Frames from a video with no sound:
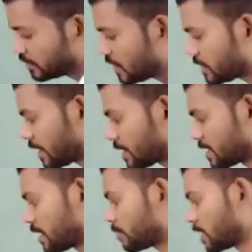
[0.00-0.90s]
This
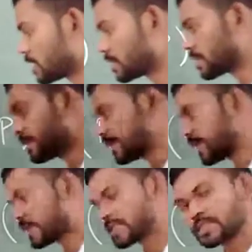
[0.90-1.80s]
extra money, this
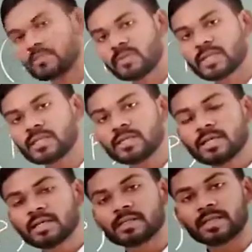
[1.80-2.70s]
additional money
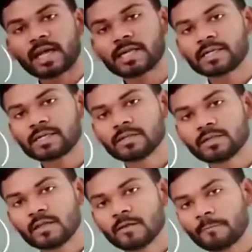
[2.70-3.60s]

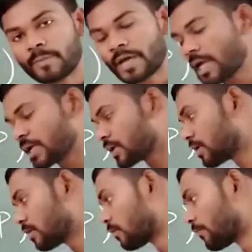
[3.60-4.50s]
that
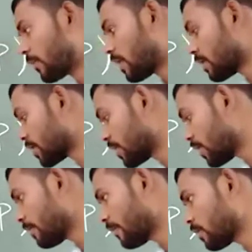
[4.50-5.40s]
bank will
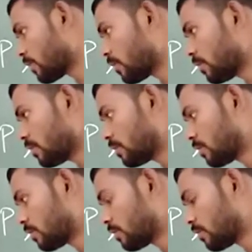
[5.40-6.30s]
give you